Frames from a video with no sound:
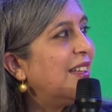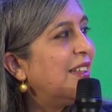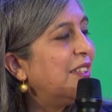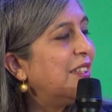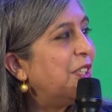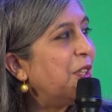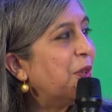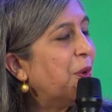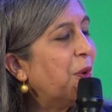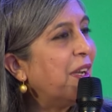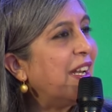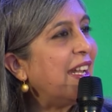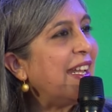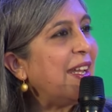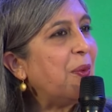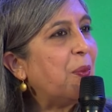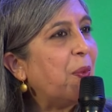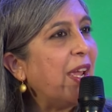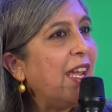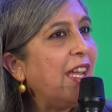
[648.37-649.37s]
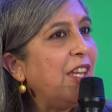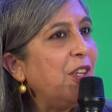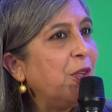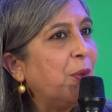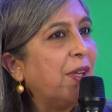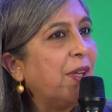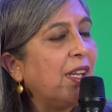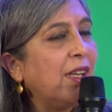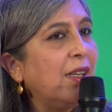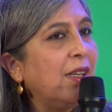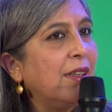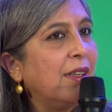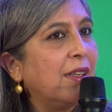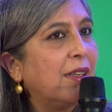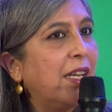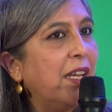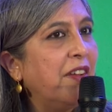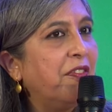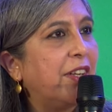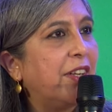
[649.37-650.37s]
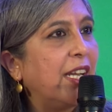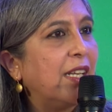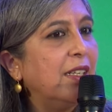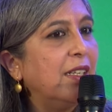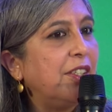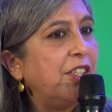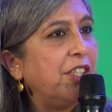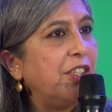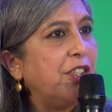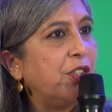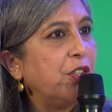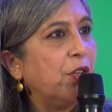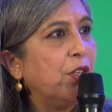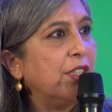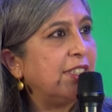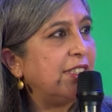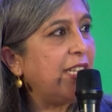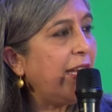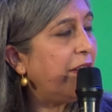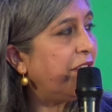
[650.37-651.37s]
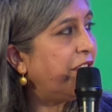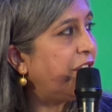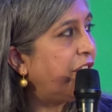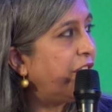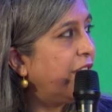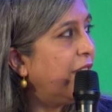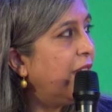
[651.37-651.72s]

The only way you can give dignity to yourself